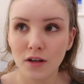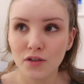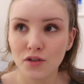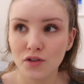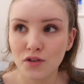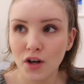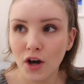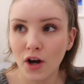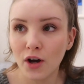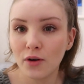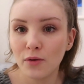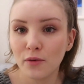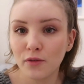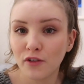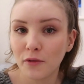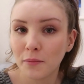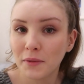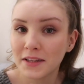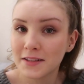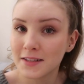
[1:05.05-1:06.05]
So
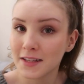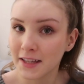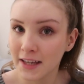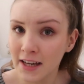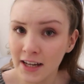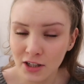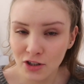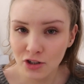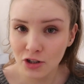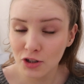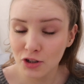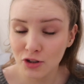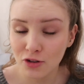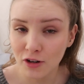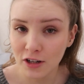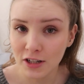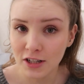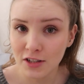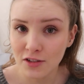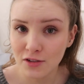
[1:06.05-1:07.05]
for me to get a good
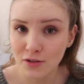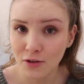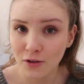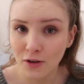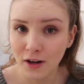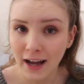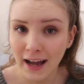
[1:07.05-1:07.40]
credit score,